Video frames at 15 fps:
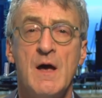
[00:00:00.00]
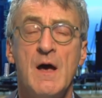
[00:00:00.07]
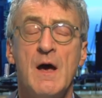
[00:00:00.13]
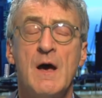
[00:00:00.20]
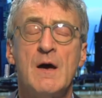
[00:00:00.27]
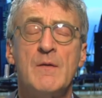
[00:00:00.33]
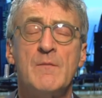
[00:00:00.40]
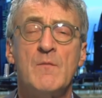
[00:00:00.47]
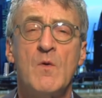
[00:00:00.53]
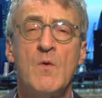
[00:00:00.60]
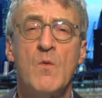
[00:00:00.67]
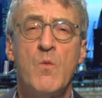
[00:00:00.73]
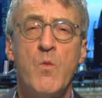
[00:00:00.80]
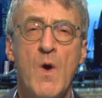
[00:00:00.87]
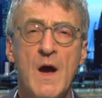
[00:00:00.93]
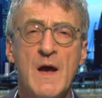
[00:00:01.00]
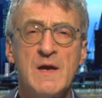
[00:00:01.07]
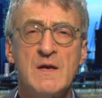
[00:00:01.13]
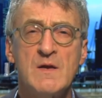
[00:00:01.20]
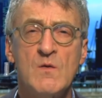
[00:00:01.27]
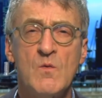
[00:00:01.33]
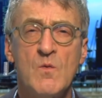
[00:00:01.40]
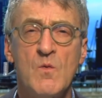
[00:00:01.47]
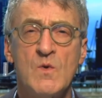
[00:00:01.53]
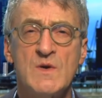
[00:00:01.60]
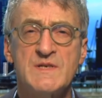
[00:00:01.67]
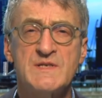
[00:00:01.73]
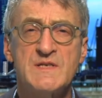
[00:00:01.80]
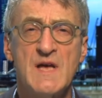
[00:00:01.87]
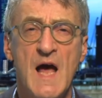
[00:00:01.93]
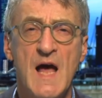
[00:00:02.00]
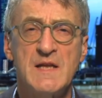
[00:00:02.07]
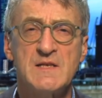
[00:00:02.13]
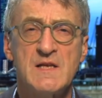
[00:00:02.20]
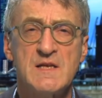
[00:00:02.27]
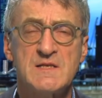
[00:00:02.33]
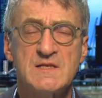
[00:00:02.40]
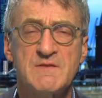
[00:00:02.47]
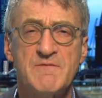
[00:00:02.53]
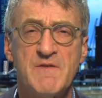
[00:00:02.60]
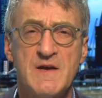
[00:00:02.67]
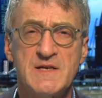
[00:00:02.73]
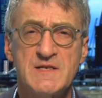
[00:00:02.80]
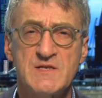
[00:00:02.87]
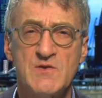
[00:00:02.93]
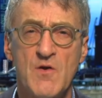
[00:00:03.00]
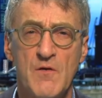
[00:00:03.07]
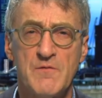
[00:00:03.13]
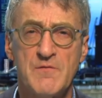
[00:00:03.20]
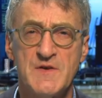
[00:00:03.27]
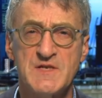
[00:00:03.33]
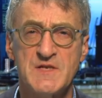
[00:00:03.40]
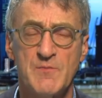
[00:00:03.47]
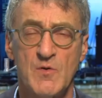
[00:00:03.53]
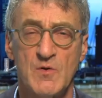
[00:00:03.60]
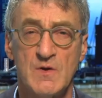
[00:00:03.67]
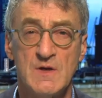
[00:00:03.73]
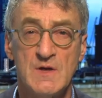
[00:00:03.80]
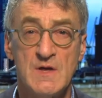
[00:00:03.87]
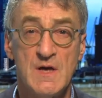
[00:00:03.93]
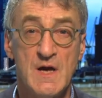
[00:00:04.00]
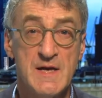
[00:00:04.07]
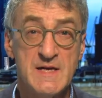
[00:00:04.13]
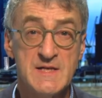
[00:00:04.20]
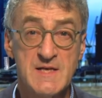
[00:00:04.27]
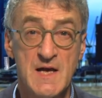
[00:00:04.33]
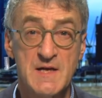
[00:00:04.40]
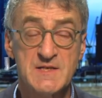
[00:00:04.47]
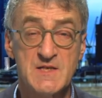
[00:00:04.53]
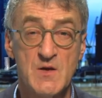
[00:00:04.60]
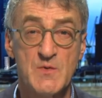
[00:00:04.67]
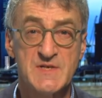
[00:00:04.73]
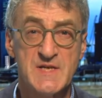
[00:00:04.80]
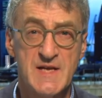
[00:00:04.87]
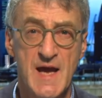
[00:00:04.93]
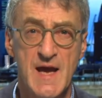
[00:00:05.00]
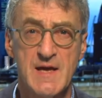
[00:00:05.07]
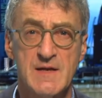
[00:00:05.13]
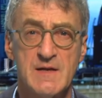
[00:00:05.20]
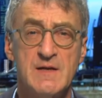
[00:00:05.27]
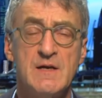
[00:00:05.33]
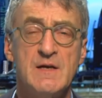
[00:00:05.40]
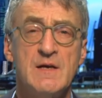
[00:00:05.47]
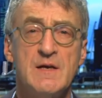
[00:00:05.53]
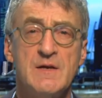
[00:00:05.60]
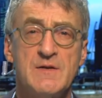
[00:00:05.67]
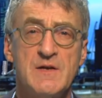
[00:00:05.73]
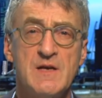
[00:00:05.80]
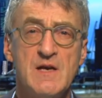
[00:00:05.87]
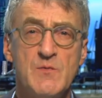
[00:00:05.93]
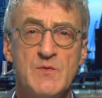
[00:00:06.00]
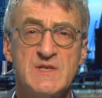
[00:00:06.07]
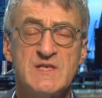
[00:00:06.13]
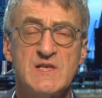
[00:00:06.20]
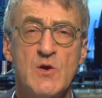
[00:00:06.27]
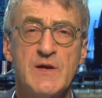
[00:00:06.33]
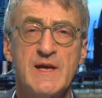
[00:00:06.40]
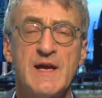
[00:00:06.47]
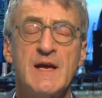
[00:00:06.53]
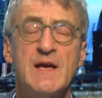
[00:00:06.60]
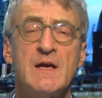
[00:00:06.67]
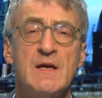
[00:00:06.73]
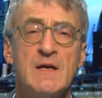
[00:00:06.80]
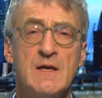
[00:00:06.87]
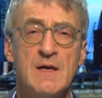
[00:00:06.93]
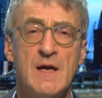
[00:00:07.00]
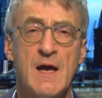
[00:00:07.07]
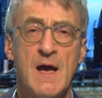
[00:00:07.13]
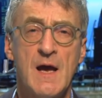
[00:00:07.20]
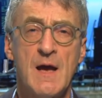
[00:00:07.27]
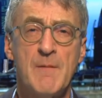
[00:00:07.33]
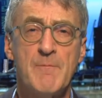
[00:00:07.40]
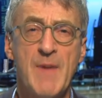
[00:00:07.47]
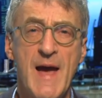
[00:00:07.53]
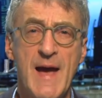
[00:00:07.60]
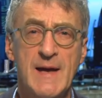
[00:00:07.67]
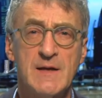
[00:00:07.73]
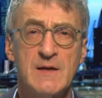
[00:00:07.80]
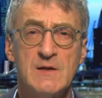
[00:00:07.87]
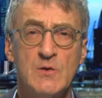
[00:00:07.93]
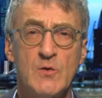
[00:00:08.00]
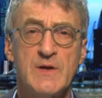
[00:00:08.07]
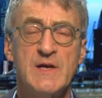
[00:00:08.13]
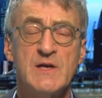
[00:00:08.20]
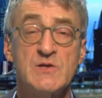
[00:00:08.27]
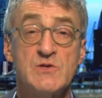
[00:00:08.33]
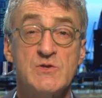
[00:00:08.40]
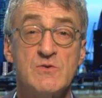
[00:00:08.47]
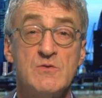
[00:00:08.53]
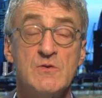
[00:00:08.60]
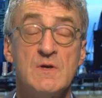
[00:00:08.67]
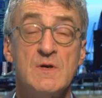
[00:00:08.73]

um, why was Handala's face not visible? And his answer was again that he was looking uh, back, looking to